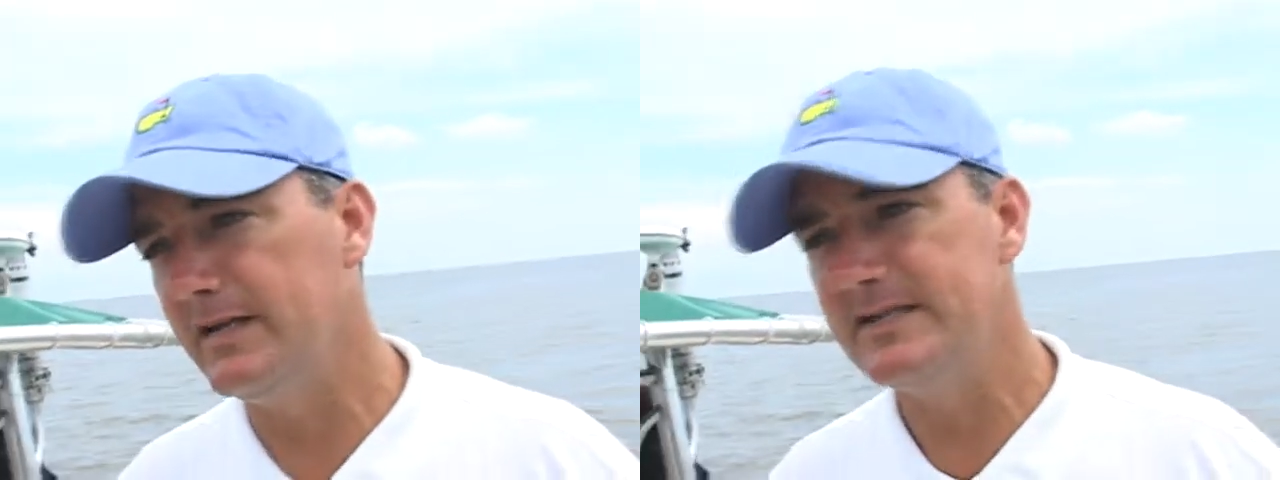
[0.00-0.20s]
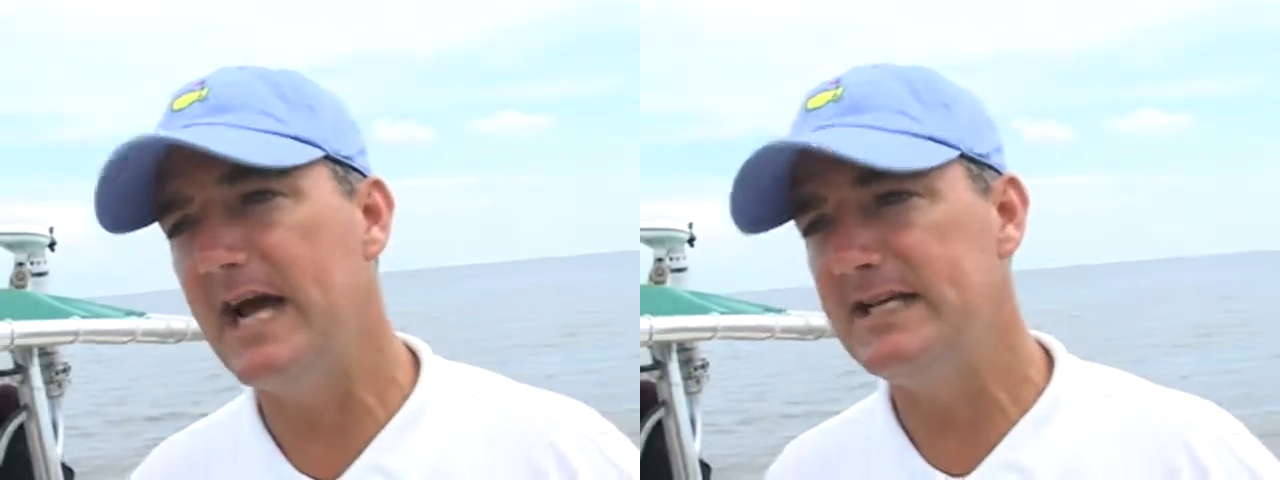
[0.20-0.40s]

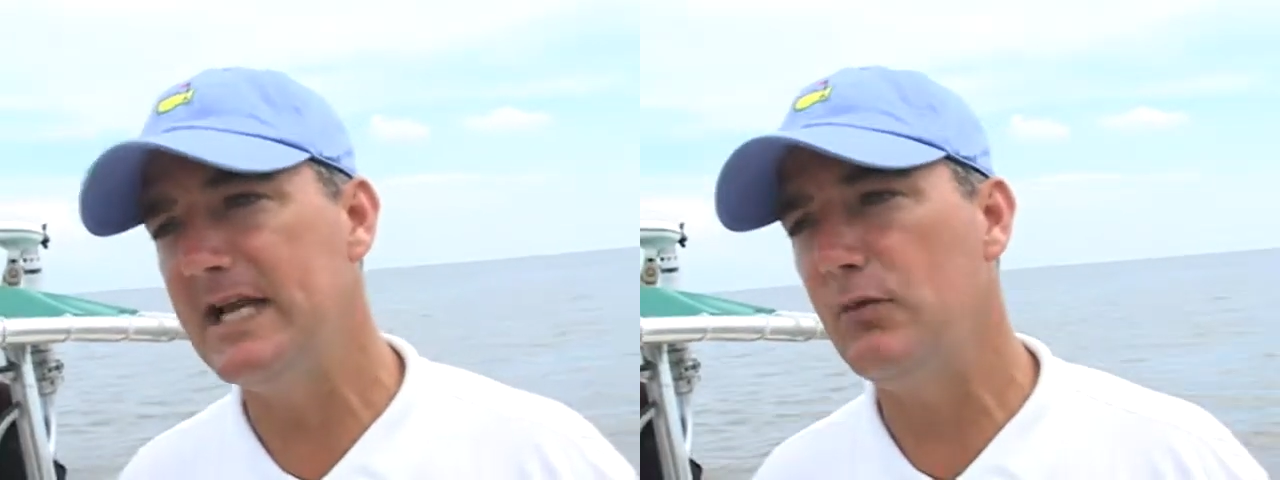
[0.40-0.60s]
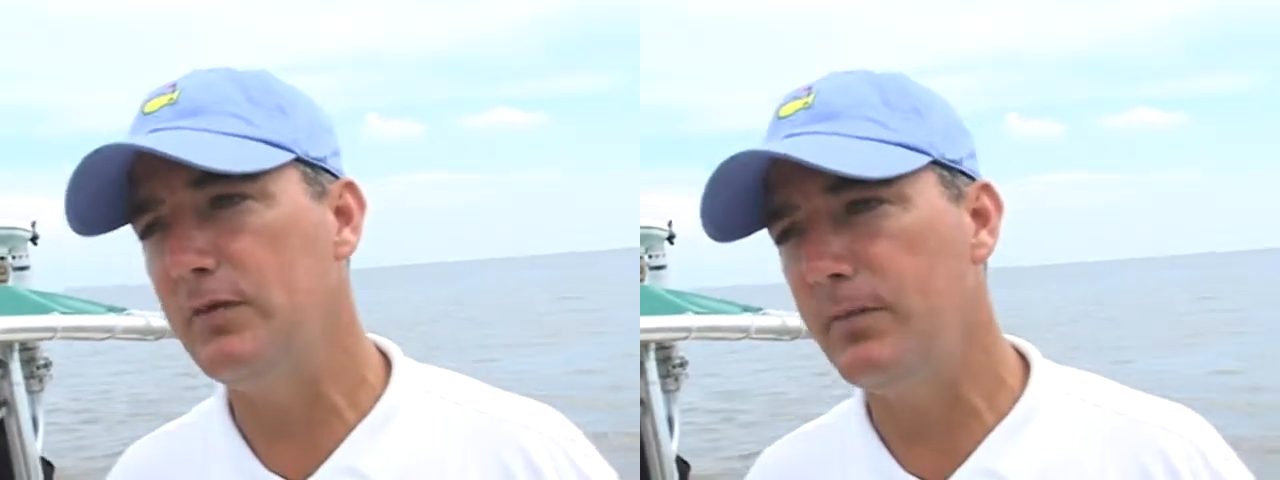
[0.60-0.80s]
tied
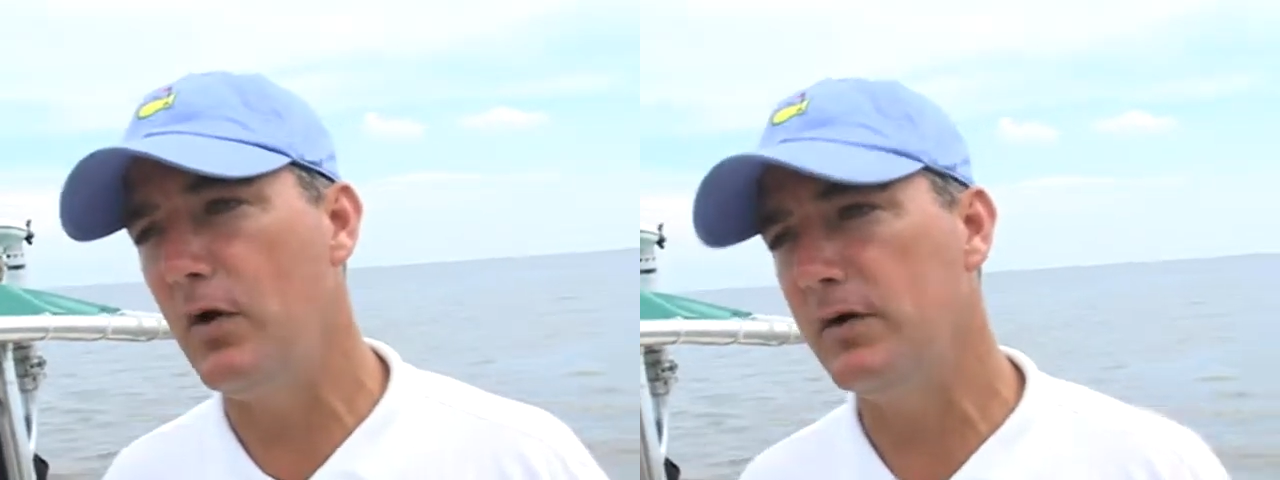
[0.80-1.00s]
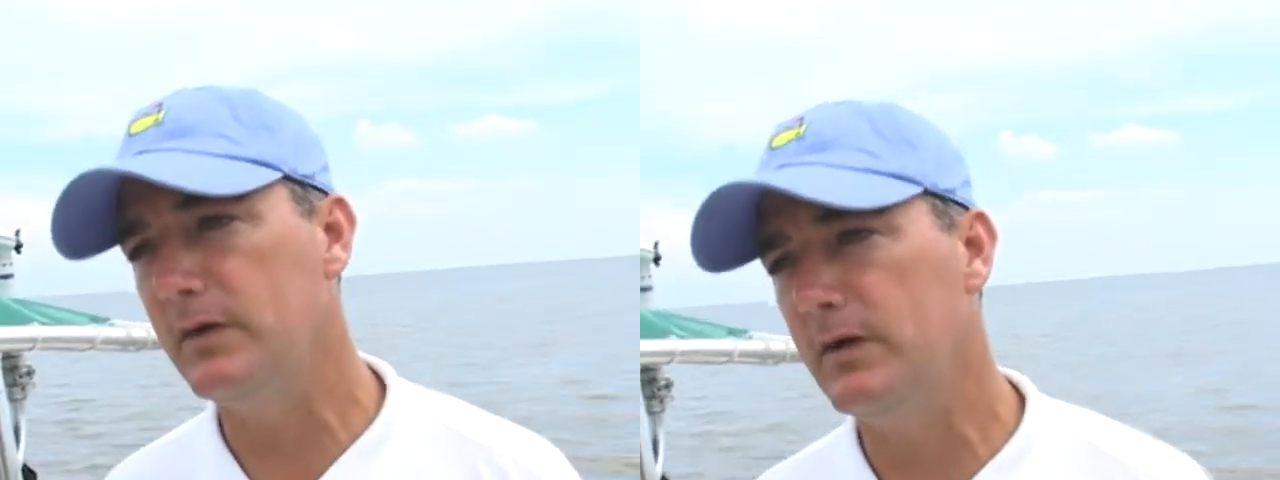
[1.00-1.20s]
down with
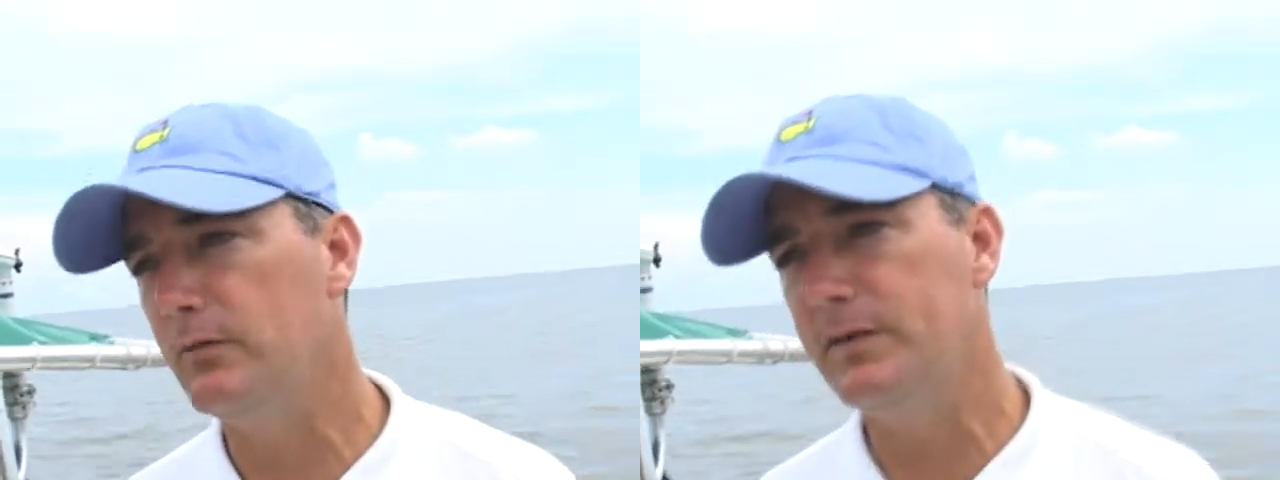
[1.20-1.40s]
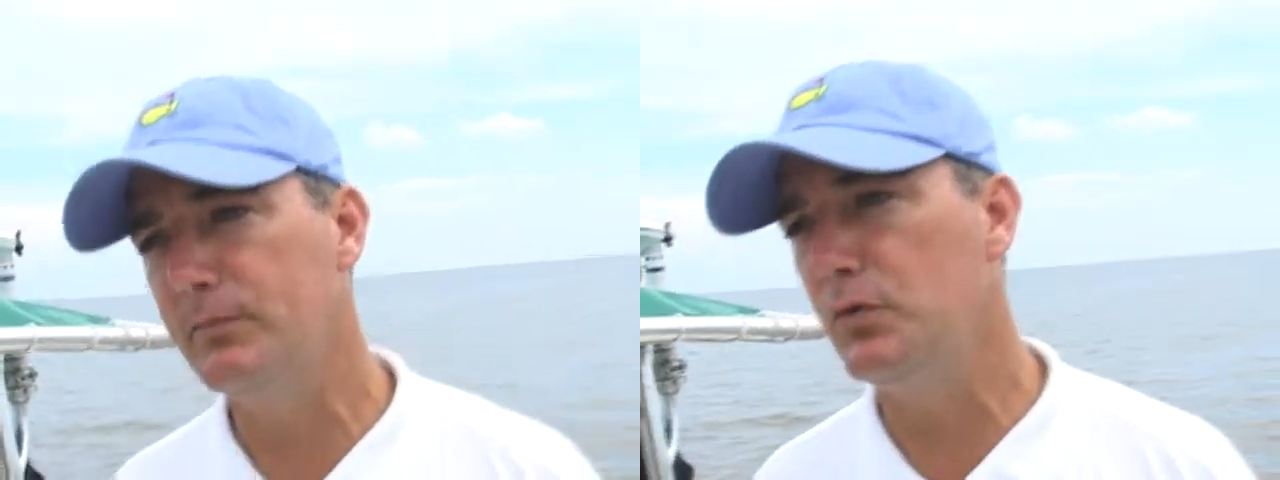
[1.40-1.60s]

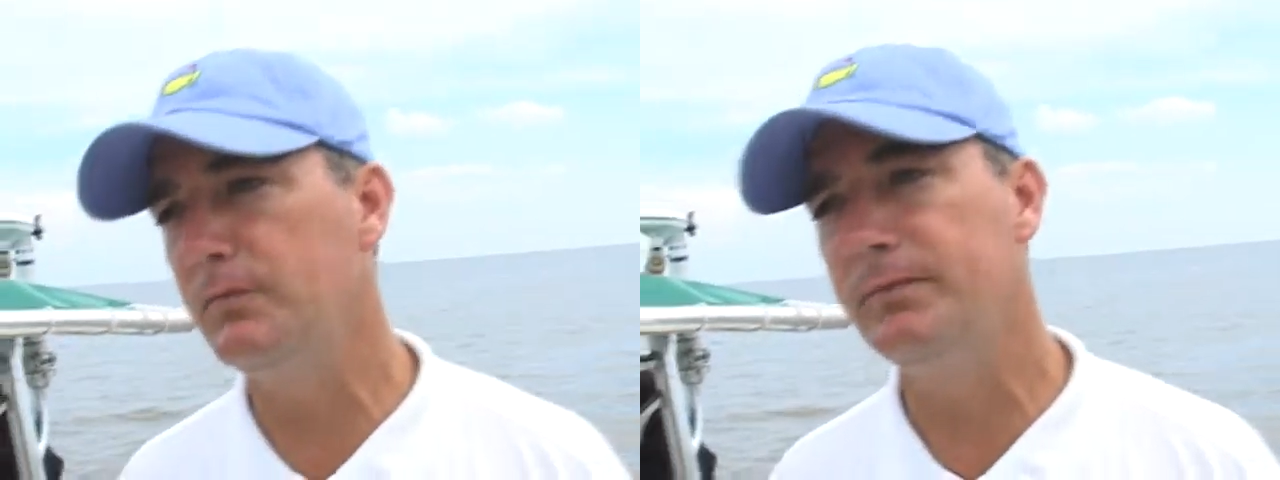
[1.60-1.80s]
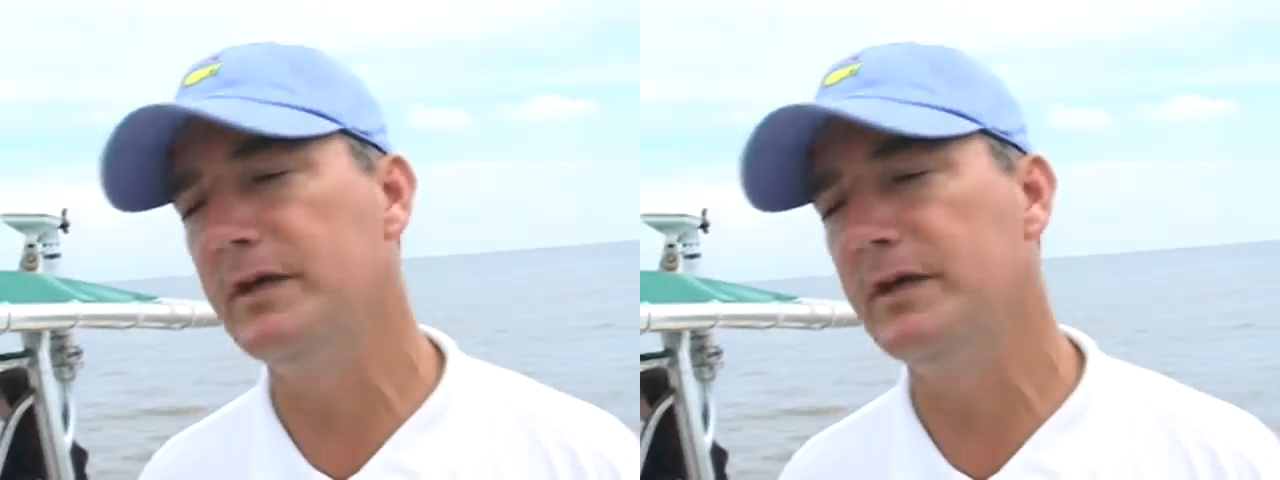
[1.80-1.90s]
boom,